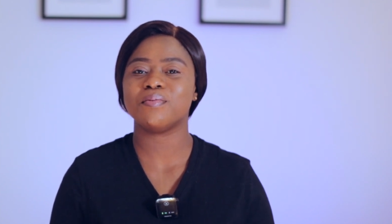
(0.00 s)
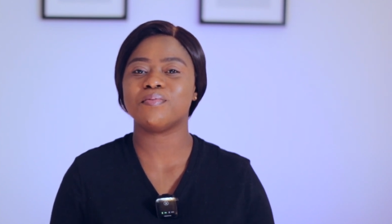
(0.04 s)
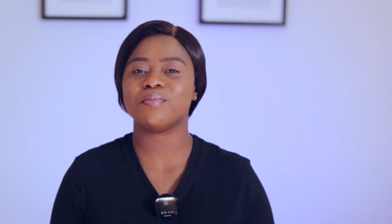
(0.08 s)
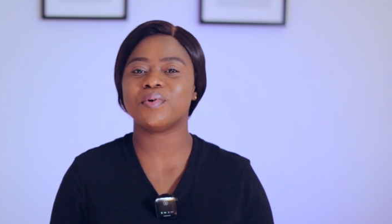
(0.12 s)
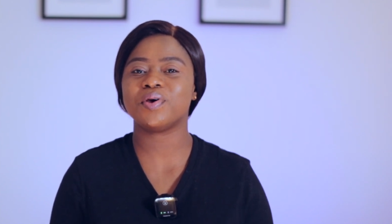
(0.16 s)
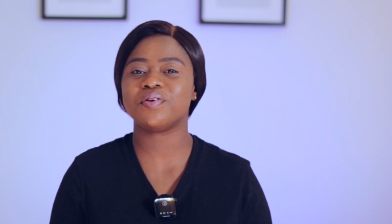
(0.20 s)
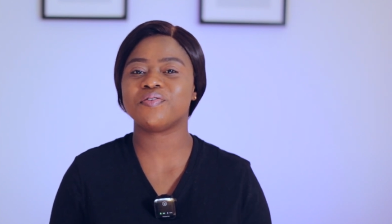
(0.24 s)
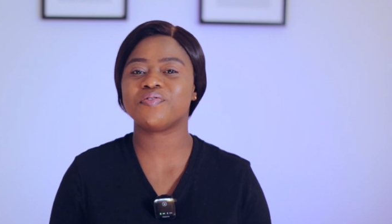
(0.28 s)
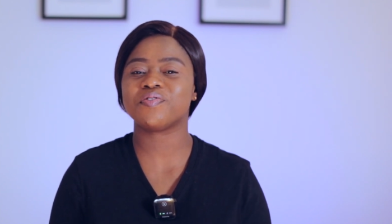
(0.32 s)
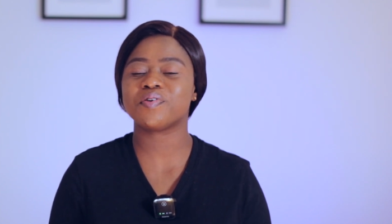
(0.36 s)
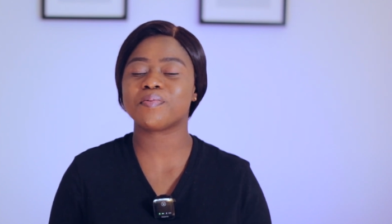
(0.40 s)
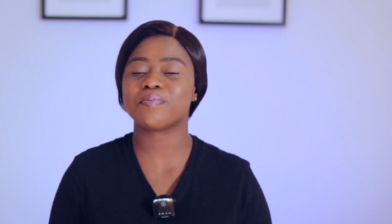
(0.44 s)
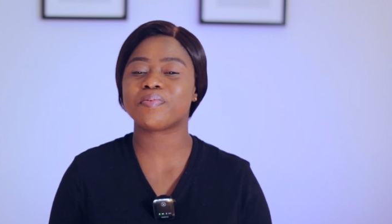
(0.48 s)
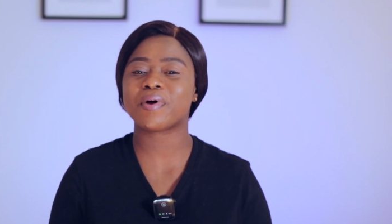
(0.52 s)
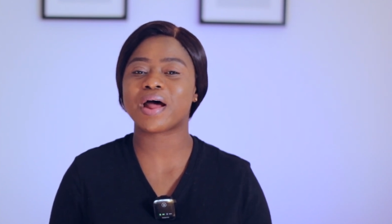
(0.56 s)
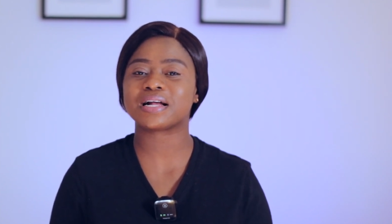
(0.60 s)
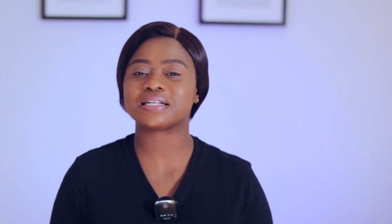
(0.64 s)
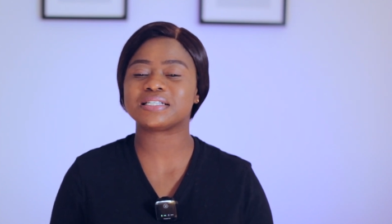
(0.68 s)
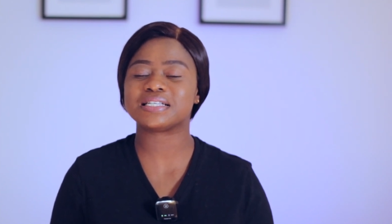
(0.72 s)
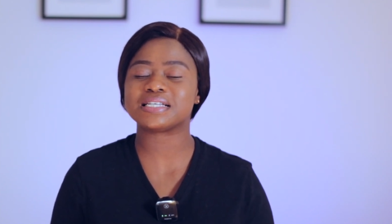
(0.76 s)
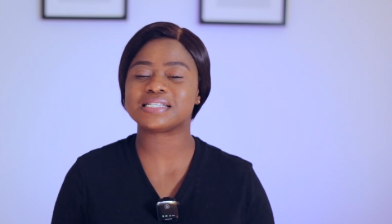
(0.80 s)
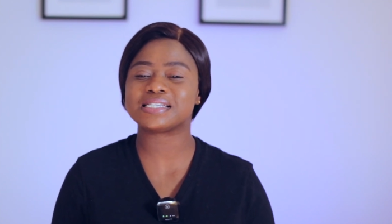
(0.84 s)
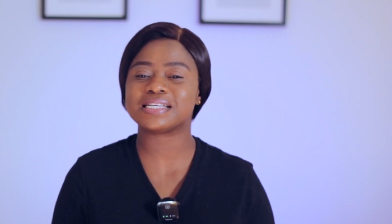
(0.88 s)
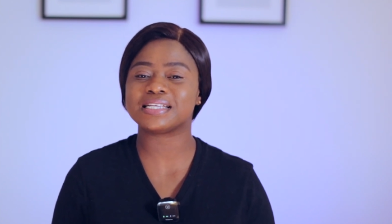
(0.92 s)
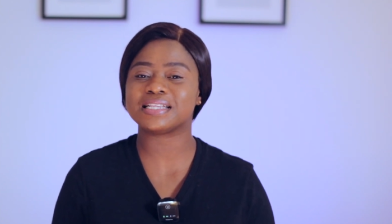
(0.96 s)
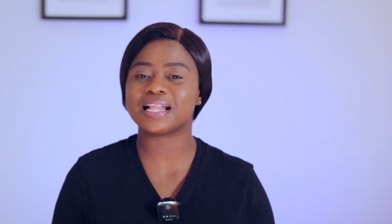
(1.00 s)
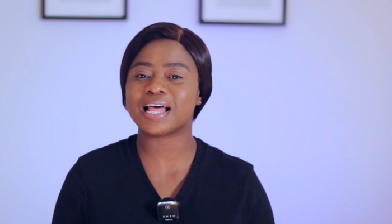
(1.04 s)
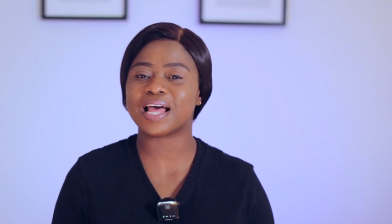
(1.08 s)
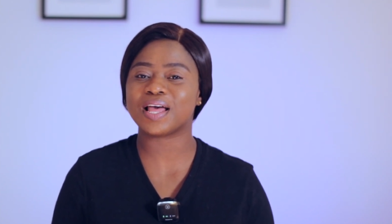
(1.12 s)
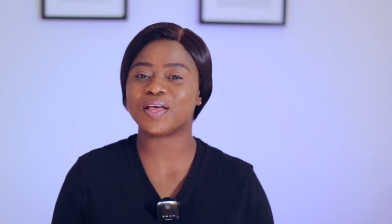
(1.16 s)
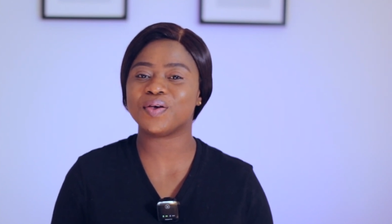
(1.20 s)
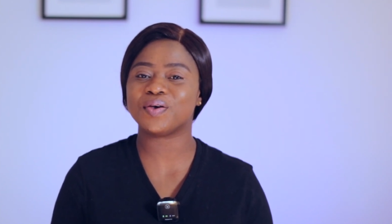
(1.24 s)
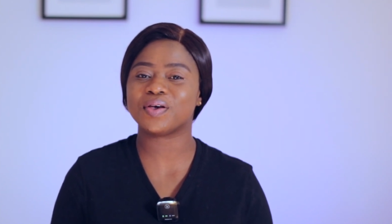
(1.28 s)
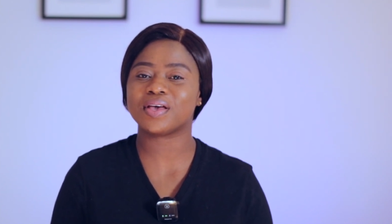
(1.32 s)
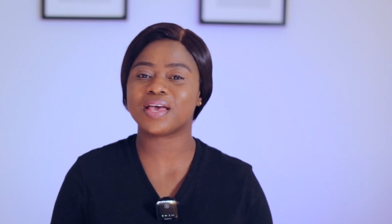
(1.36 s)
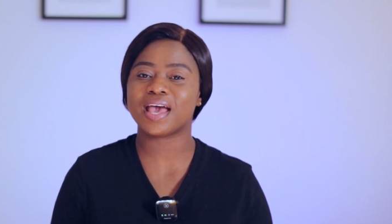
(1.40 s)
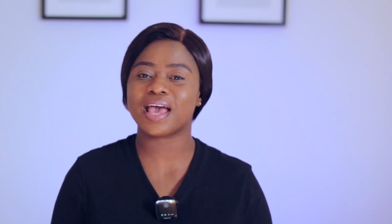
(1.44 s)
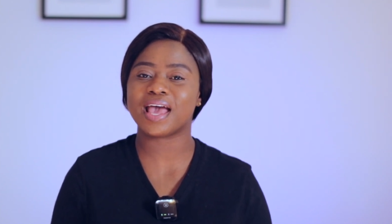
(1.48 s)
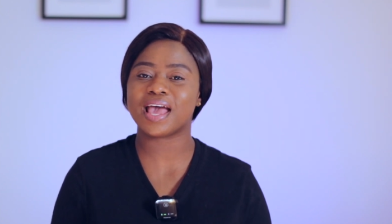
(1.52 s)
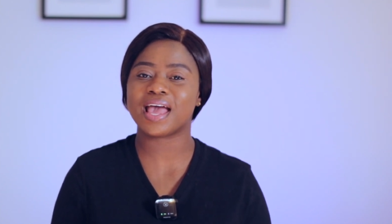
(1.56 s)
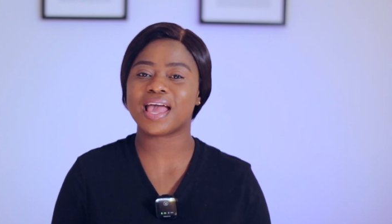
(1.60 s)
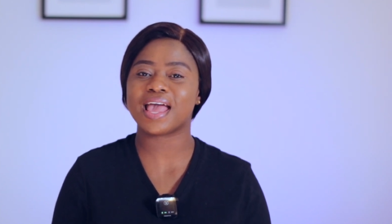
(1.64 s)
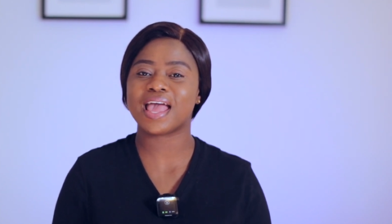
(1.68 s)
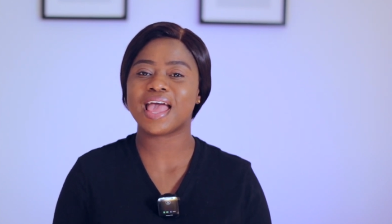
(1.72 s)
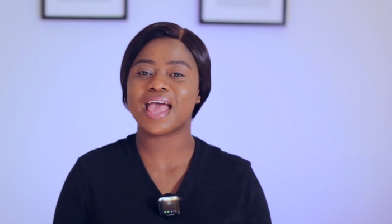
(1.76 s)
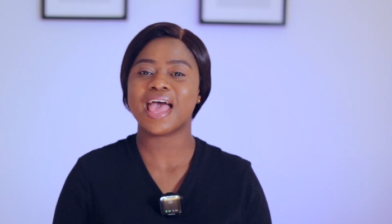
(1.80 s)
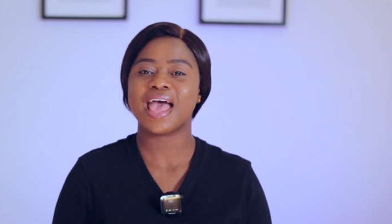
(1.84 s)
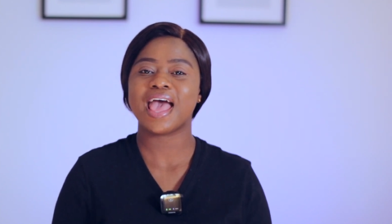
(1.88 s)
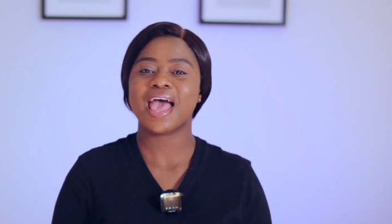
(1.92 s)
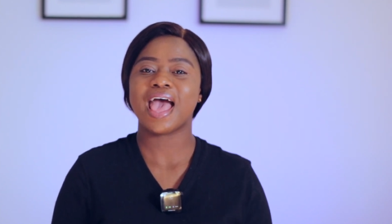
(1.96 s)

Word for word: midwifery practice in the U K,